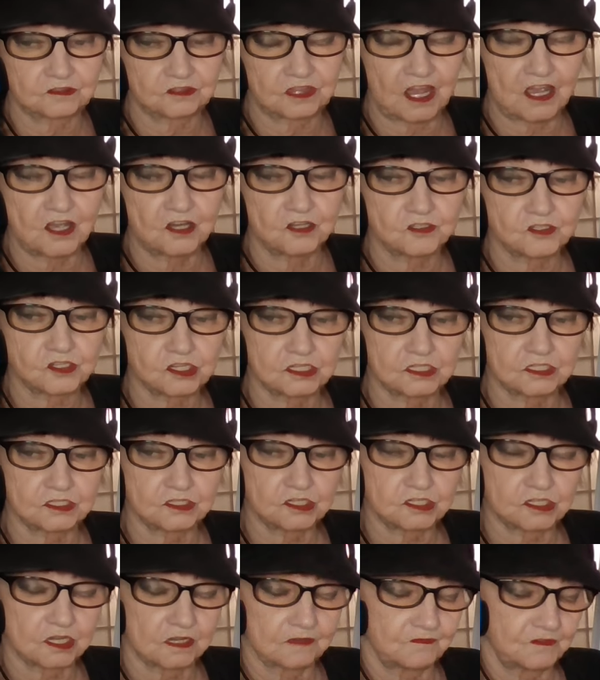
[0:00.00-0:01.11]

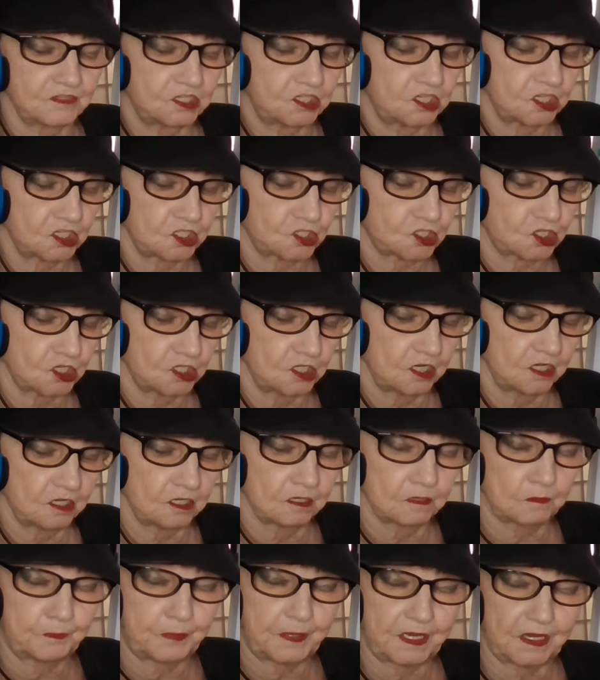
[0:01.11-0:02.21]
thousands of
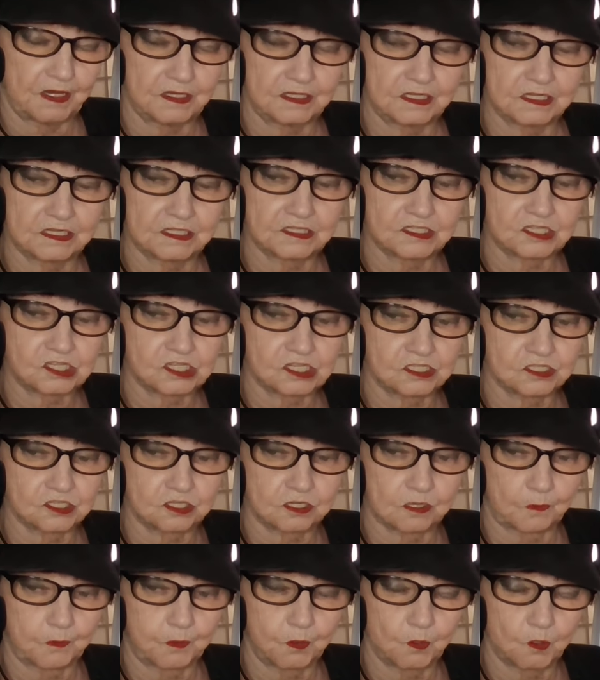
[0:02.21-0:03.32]
additional pilots and
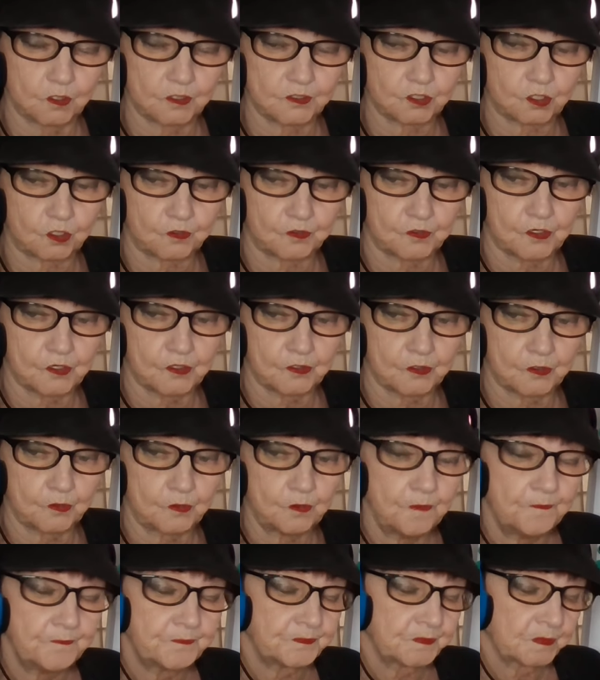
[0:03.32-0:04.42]
support
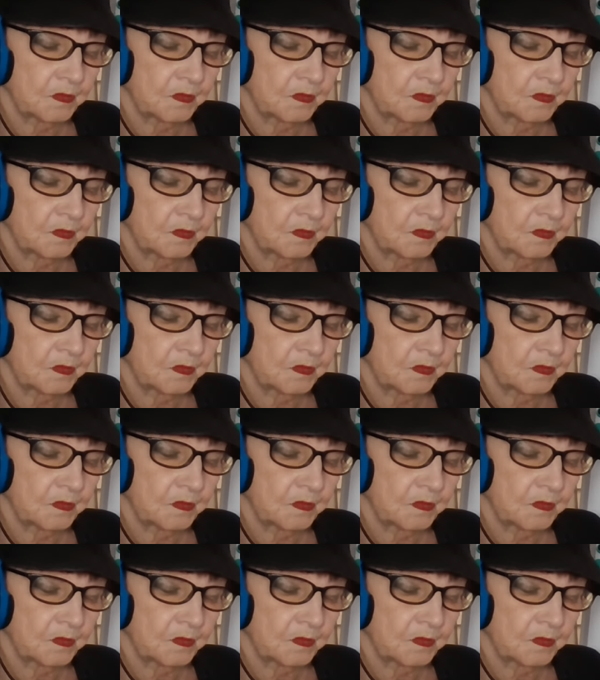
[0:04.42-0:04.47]
crew